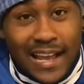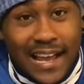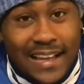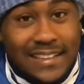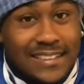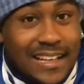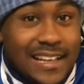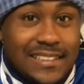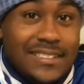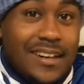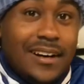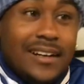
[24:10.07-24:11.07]

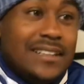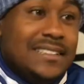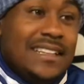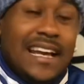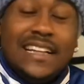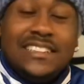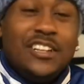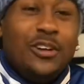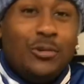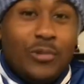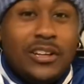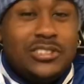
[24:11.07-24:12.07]

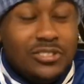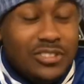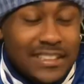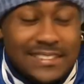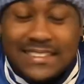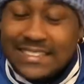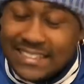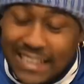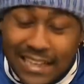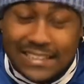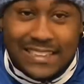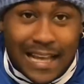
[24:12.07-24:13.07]
D'Angelo Russell, listen,
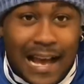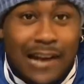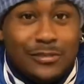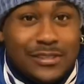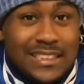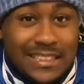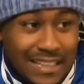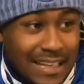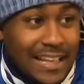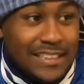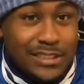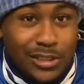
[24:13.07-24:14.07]
shouts out to
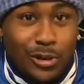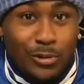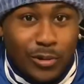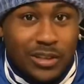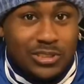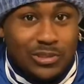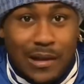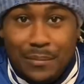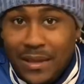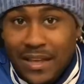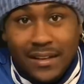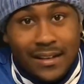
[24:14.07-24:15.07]
D'Angelo Russell. I
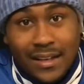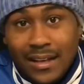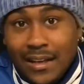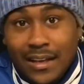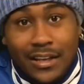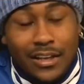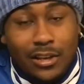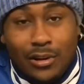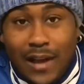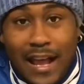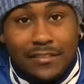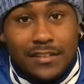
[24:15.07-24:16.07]
mean,
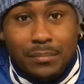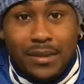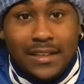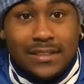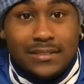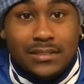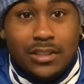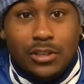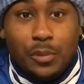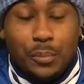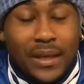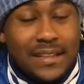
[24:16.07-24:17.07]
after being,
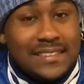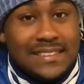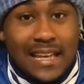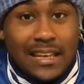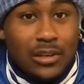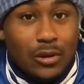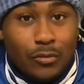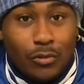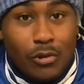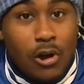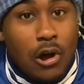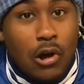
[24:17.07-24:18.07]
picked second
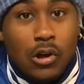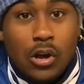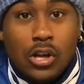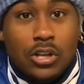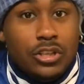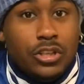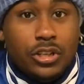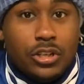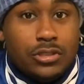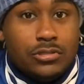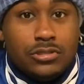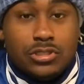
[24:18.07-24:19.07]
overall,
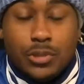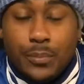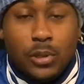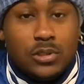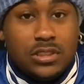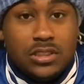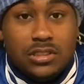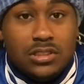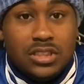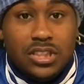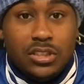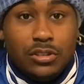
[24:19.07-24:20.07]
supposedly,
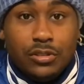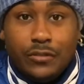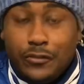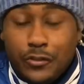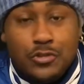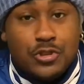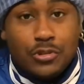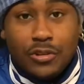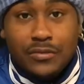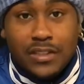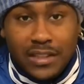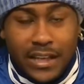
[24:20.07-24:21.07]
the future
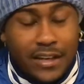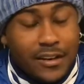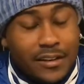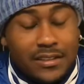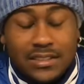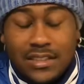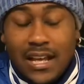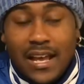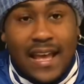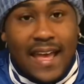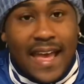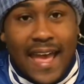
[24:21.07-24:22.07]
of the Lakers,
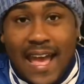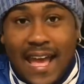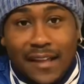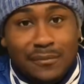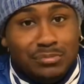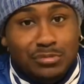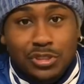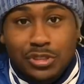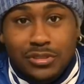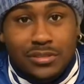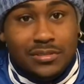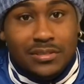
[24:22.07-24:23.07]
and,
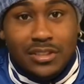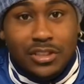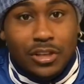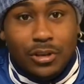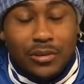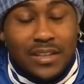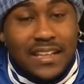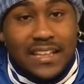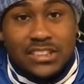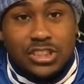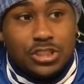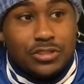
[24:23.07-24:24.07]
he
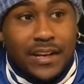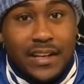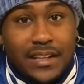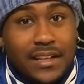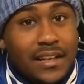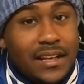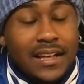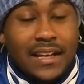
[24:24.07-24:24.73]
gets traded,